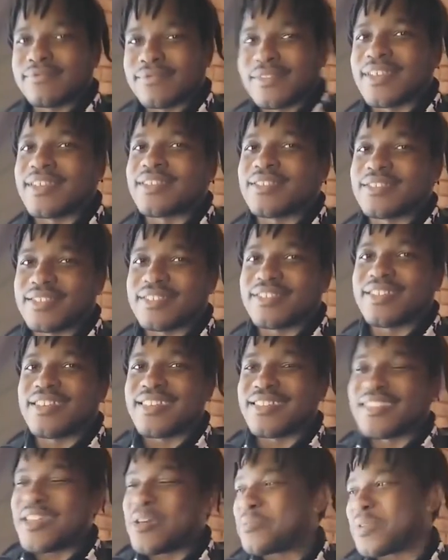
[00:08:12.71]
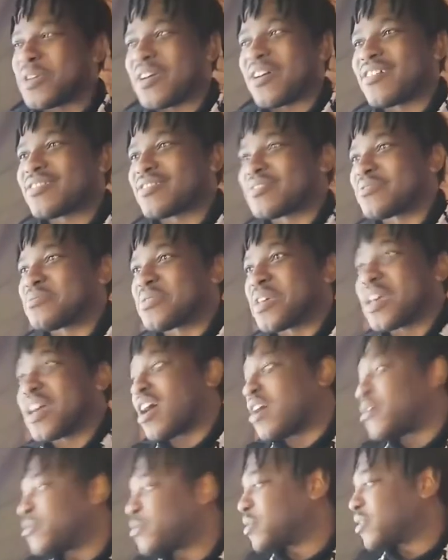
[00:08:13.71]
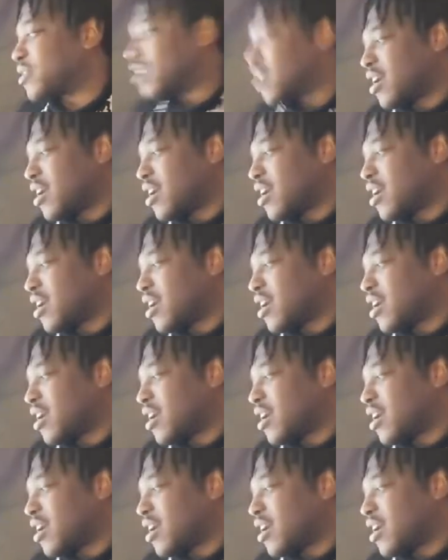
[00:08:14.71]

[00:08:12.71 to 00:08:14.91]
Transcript: Yes, yeah, yeah. That'd be awesome. Yeah, I would.